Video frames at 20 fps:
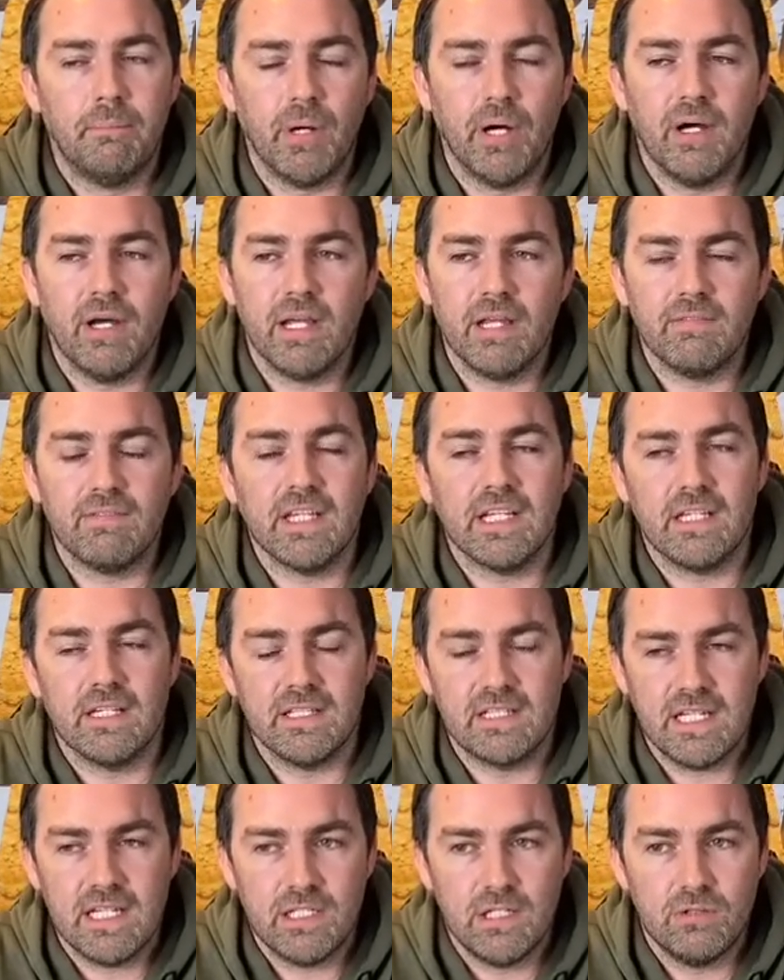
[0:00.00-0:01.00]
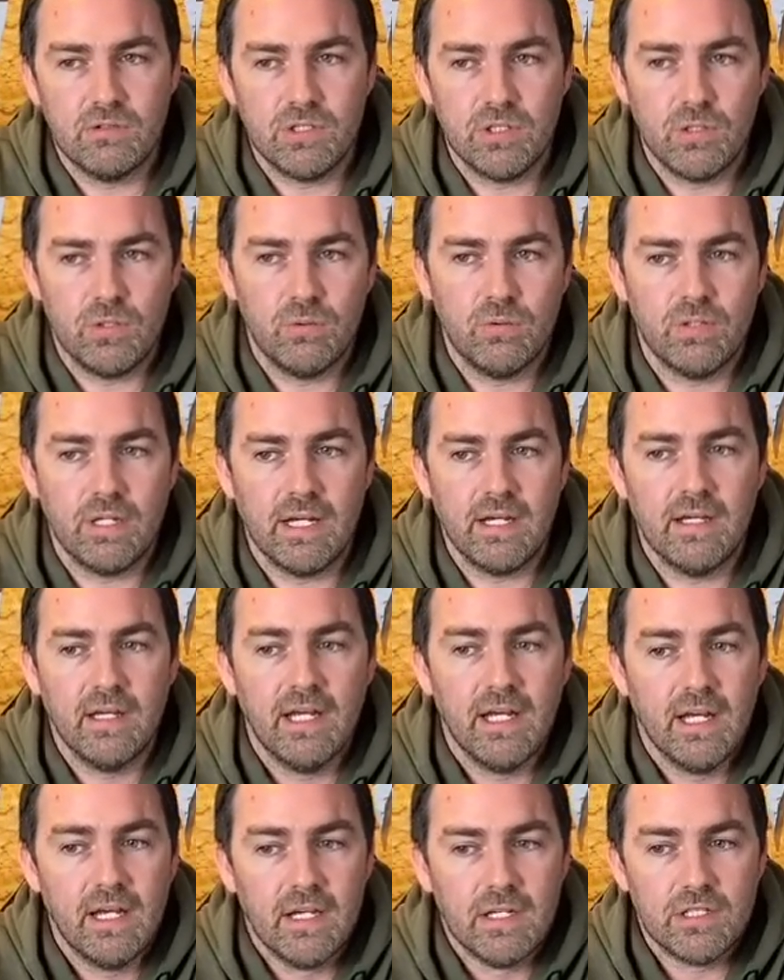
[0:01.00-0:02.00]
But if they continue to do that
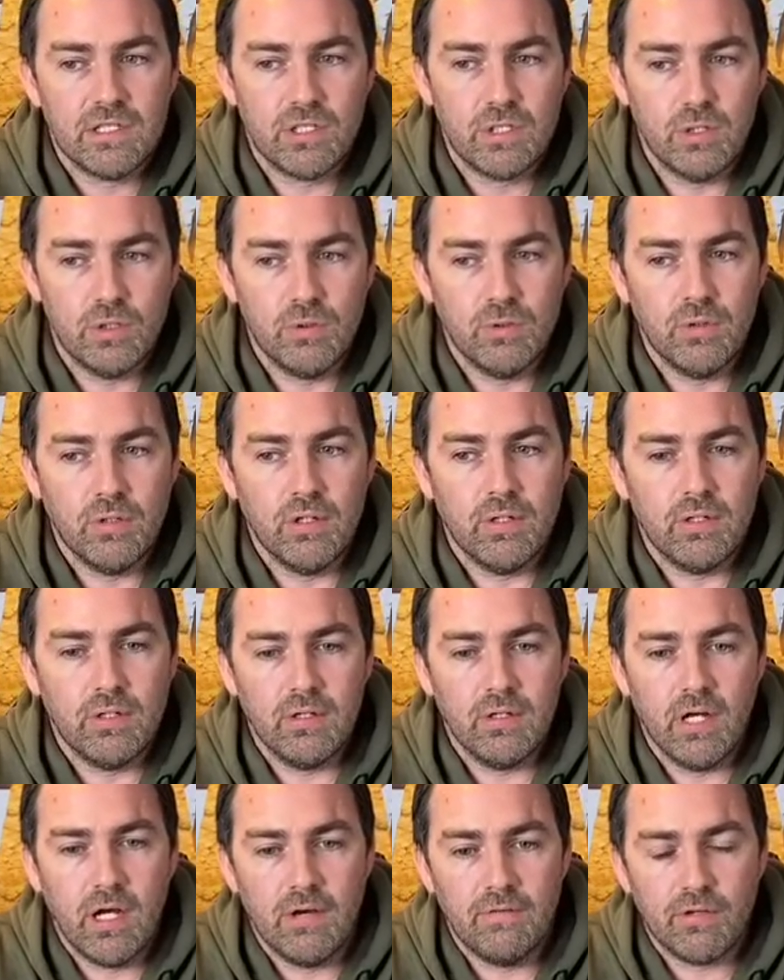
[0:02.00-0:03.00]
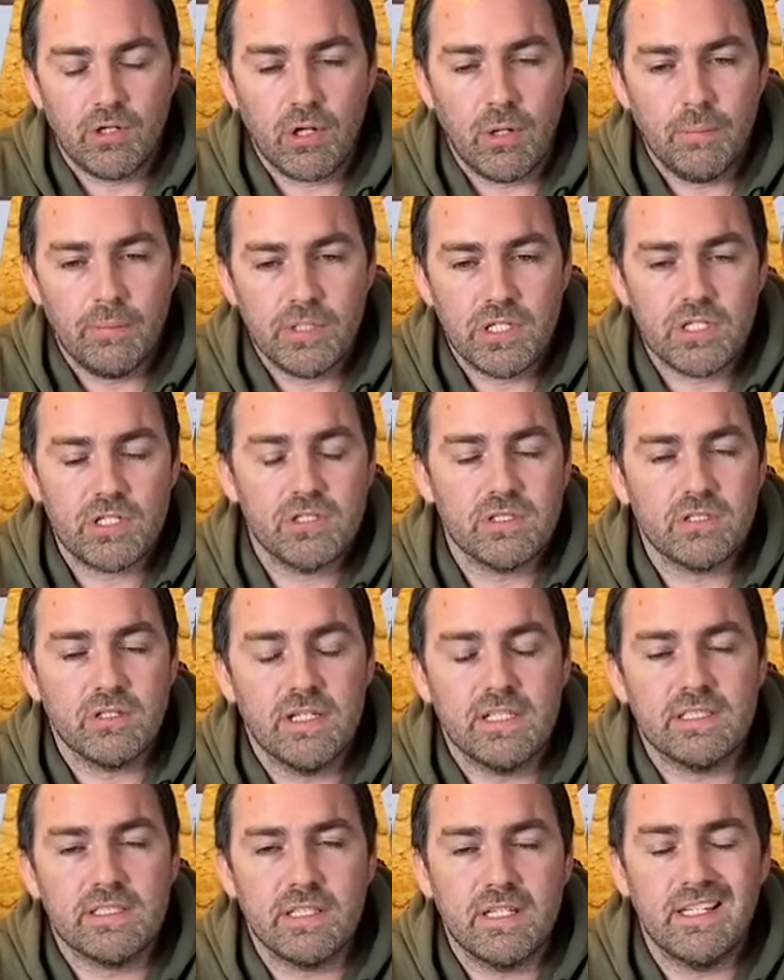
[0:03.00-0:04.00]
to other competition
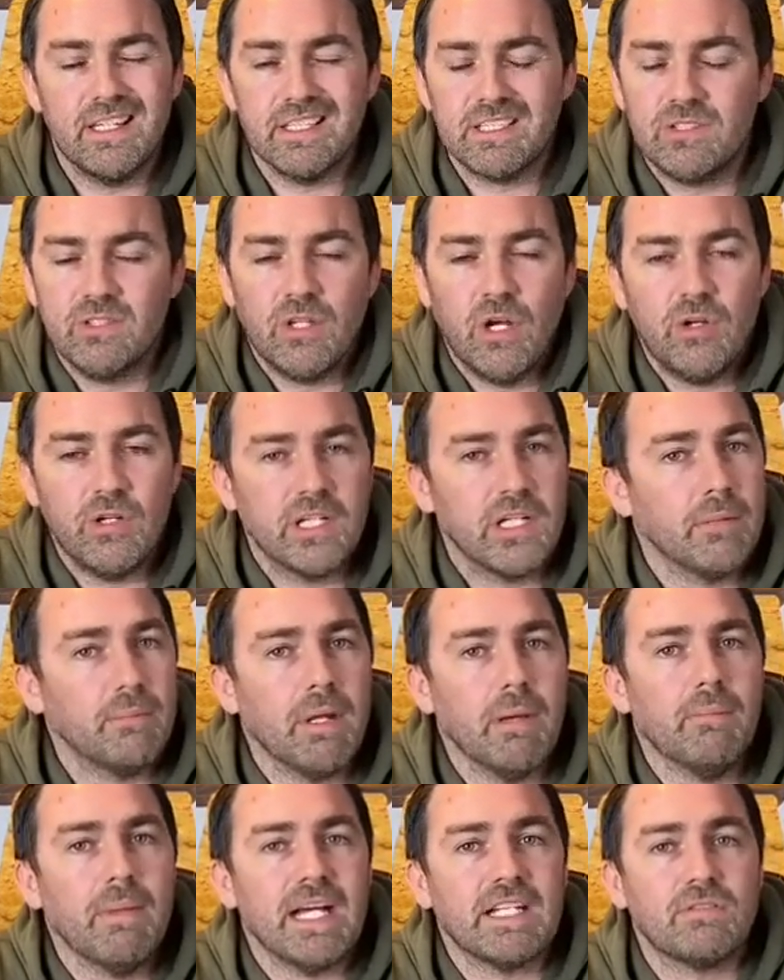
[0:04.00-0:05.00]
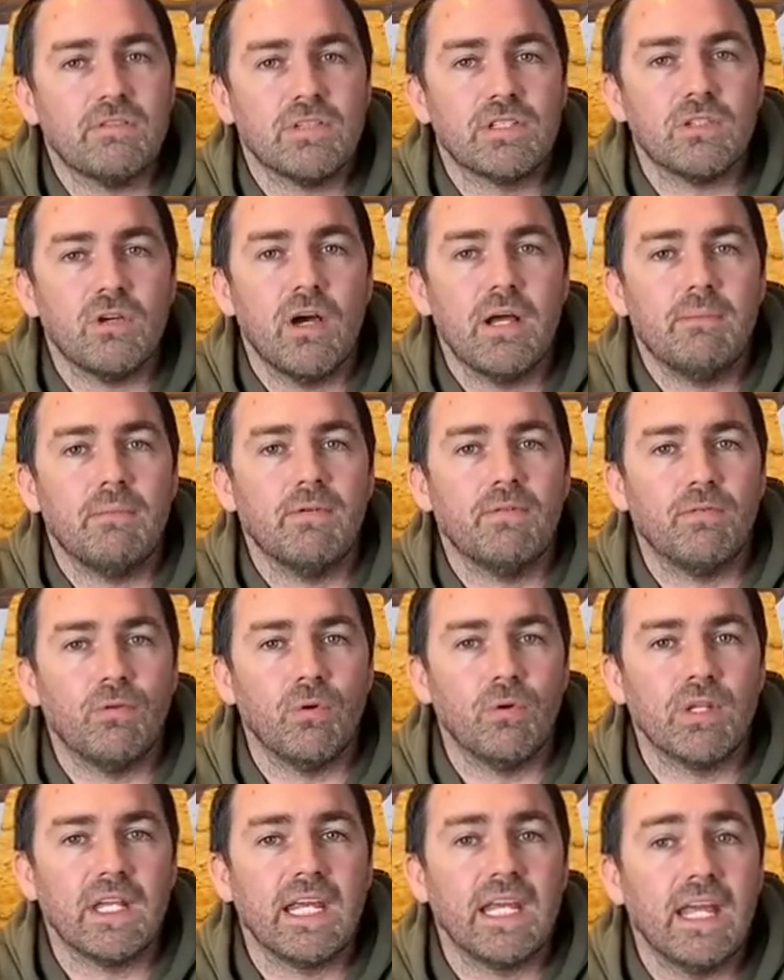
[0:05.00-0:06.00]
sites, it's not only going to be a matter of time
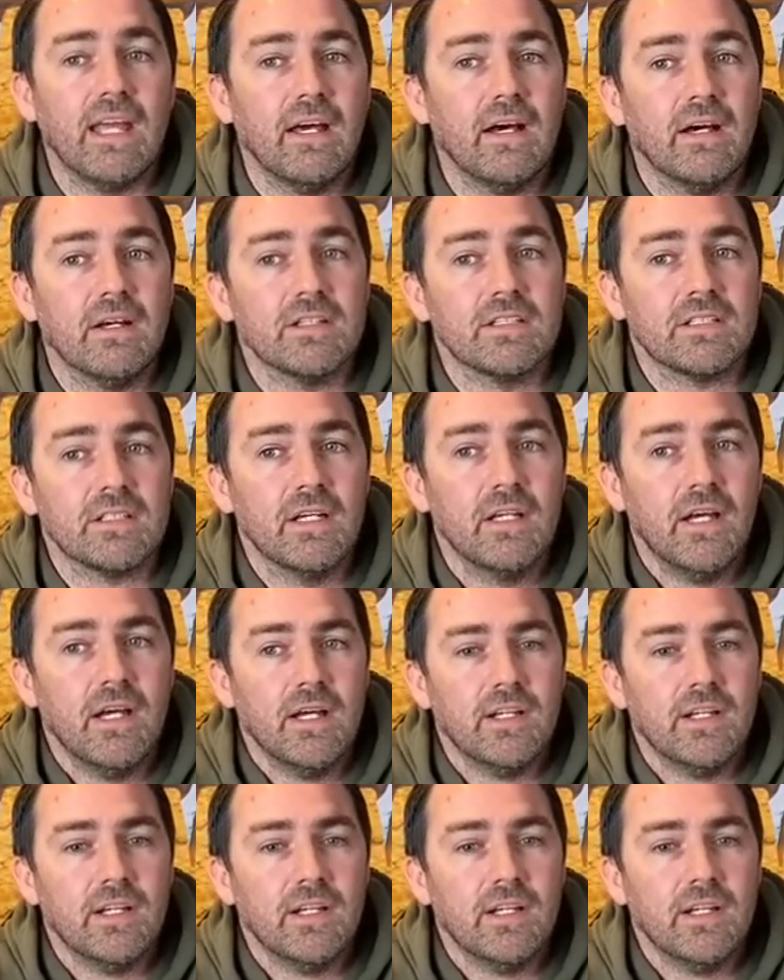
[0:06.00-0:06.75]
before they hit us.